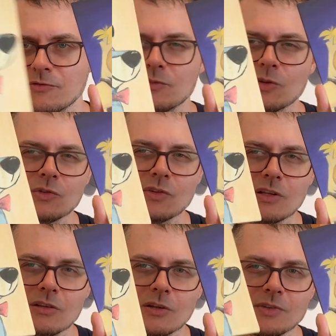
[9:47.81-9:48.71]
So it's
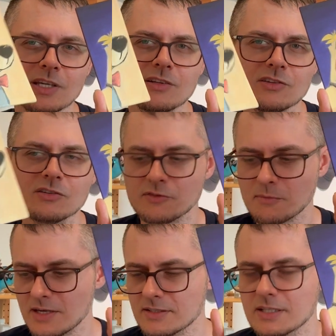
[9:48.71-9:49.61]
taking this
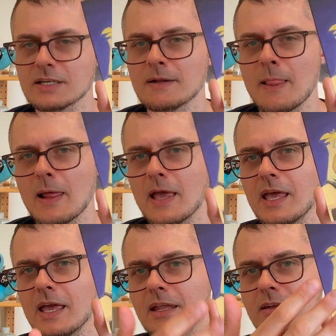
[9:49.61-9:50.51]
information
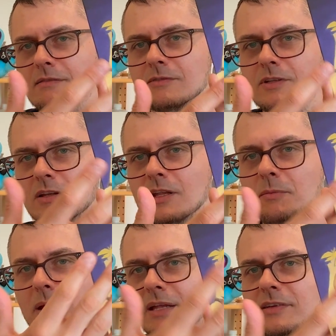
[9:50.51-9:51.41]
and
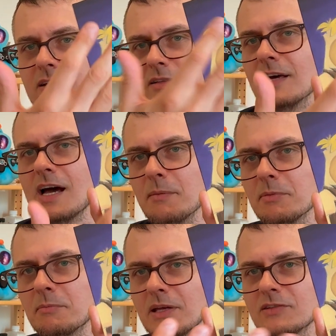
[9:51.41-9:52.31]
painting on top
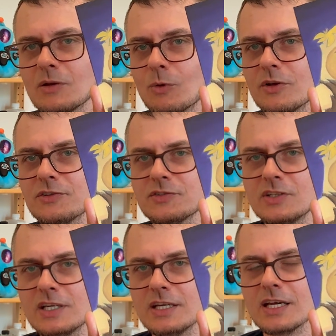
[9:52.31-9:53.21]
based on what you're seeing.